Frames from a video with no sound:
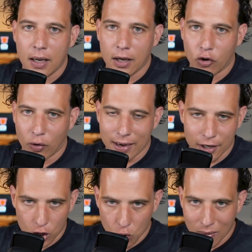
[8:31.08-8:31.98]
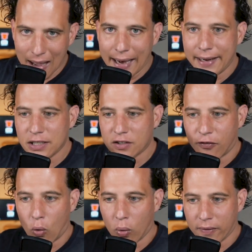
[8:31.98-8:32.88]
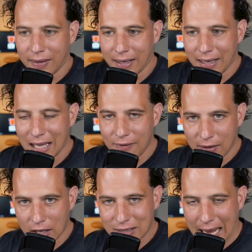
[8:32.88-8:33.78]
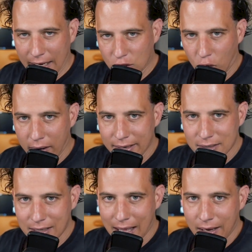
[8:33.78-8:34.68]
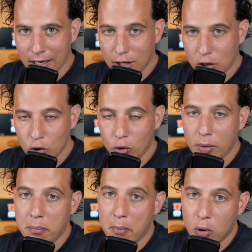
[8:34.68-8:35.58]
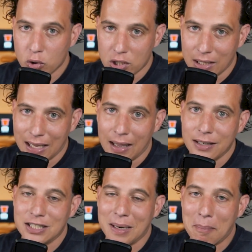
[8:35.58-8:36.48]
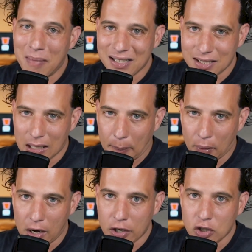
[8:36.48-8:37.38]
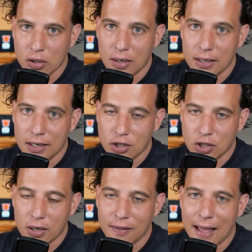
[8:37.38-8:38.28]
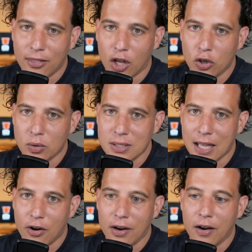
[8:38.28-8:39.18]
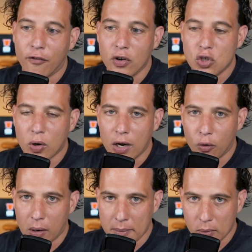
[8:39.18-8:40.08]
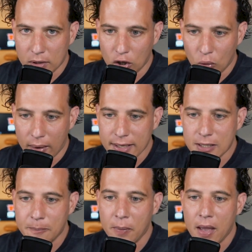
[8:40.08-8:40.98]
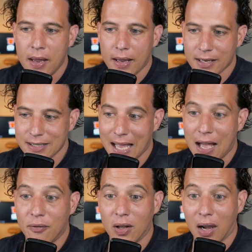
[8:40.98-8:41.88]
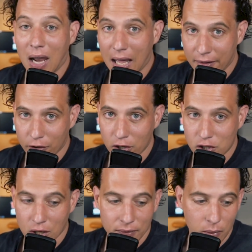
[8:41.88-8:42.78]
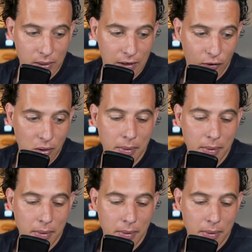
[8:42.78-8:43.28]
created new guidance for the EV tax credits that include mostly domestic production. In addition to that, the countries that are in a free trade agreement with the U.S., because they have a lot of the good stuff that we need for the